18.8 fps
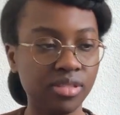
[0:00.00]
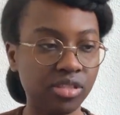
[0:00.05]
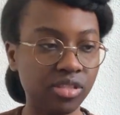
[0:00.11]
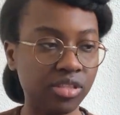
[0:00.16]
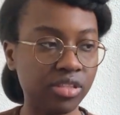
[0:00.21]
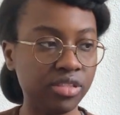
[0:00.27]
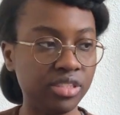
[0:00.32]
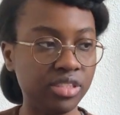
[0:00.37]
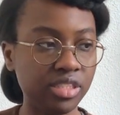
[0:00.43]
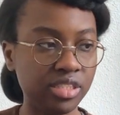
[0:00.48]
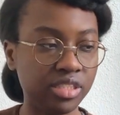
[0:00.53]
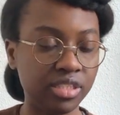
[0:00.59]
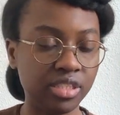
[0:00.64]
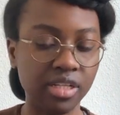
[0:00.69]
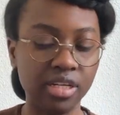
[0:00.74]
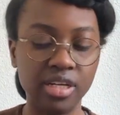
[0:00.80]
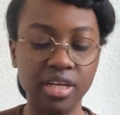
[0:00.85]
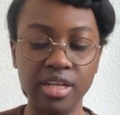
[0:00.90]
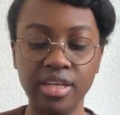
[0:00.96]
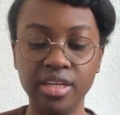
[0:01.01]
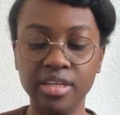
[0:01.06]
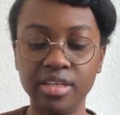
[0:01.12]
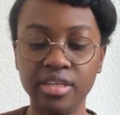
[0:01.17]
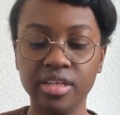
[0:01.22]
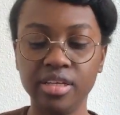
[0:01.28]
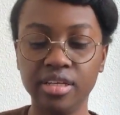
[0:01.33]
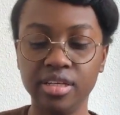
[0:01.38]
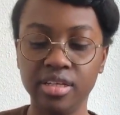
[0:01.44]
consistently
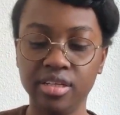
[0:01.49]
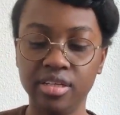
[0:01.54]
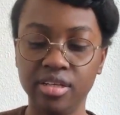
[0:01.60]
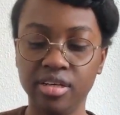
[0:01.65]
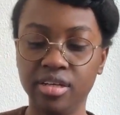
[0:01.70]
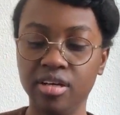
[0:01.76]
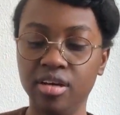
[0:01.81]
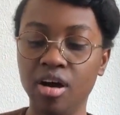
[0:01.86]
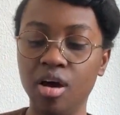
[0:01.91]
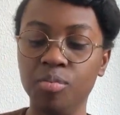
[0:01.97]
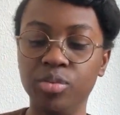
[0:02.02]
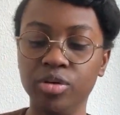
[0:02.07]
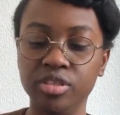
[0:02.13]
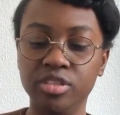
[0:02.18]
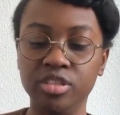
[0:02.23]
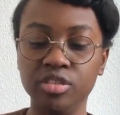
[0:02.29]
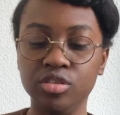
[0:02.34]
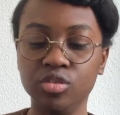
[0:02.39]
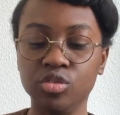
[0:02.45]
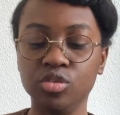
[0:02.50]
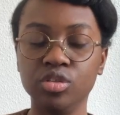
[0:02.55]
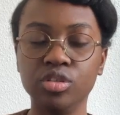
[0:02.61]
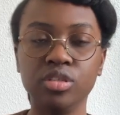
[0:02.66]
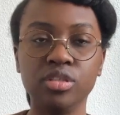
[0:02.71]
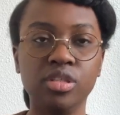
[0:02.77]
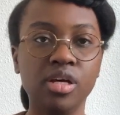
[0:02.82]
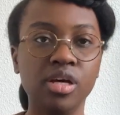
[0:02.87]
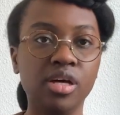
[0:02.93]
up until
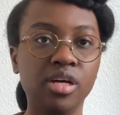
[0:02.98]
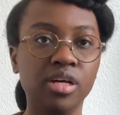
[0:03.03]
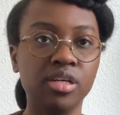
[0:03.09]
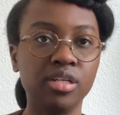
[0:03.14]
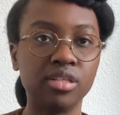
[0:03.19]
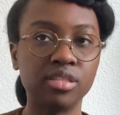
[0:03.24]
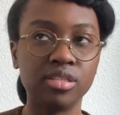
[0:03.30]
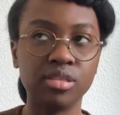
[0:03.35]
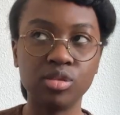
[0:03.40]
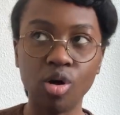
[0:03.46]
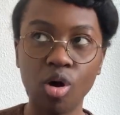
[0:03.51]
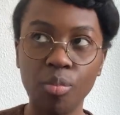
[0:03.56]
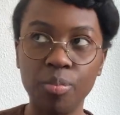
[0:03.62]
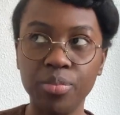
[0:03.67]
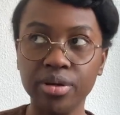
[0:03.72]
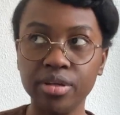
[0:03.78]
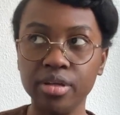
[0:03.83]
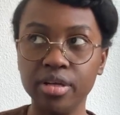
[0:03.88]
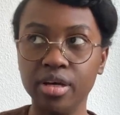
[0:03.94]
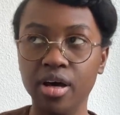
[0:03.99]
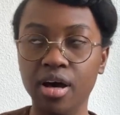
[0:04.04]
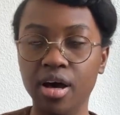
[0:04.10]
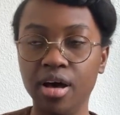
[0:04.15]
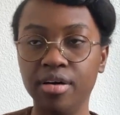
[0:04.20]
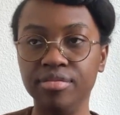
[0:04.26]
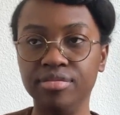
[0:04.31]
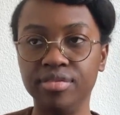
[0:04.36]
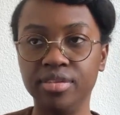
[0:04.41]
the top
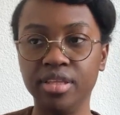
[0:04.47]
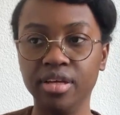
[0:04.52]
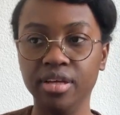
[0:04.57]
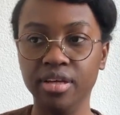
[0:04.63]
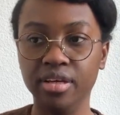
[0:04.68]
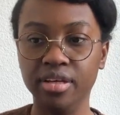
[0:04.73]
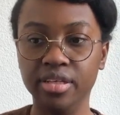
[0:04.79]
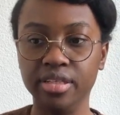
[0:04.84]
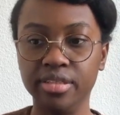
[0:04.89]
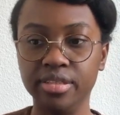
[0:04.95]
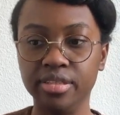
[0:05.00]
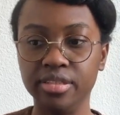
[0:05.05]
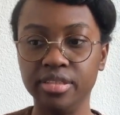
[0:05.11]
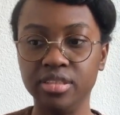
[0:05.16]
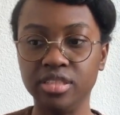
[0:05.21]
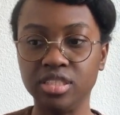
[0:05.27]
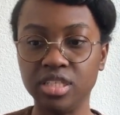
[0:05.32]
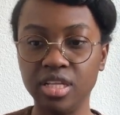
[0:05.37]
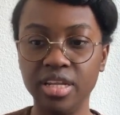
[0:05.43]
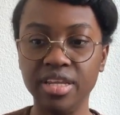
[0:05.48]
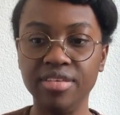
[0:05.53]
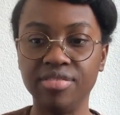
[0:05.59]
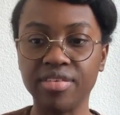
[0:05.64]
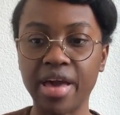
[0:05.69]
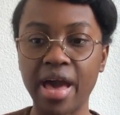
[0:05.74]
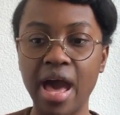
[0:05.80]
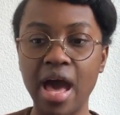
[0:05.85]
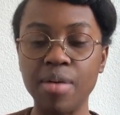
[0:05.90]
of the
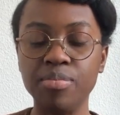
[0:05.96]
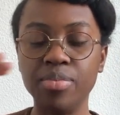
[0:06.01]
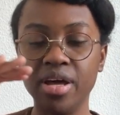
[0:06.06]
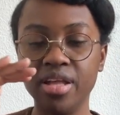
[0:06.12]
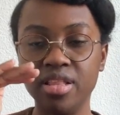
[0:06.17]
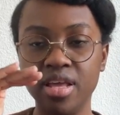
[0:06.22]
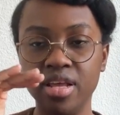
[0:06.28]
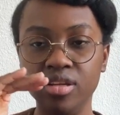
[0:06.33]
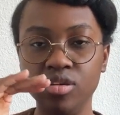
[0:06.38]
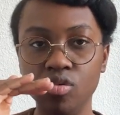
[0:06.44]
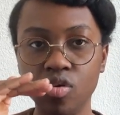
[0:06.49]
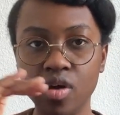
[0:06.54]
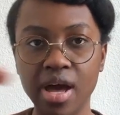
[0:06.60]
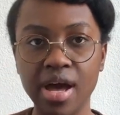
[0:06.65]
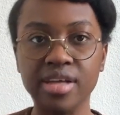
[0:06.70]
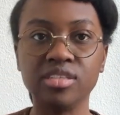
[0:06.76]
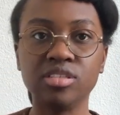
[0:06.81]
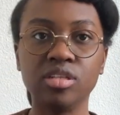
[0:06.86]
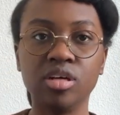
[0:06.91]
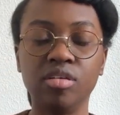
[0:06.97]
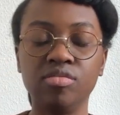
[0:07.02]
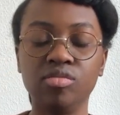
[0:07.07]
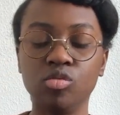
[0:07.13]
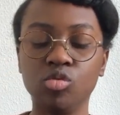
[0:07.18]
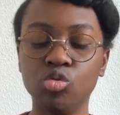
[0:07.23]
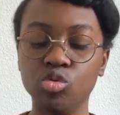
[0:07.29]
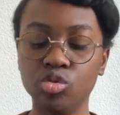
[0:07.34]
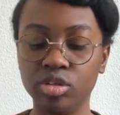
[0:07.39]
sleeve cap, and then you cast off
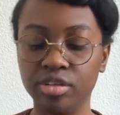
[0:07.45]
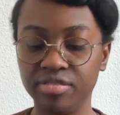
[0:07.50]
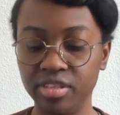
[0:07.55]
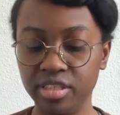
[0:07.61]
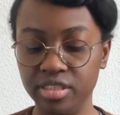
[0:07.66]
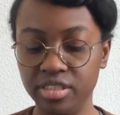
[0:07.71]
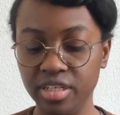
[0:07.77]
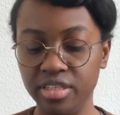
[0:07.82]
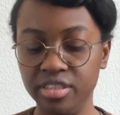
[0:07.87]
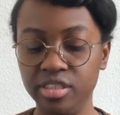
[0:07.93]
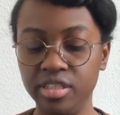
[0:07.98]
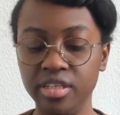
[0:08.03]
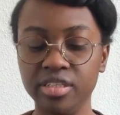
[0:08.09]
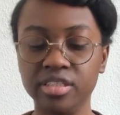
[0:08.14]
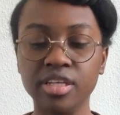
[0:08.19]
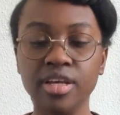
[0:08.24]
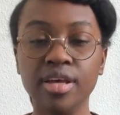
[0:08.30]
all of the stitches,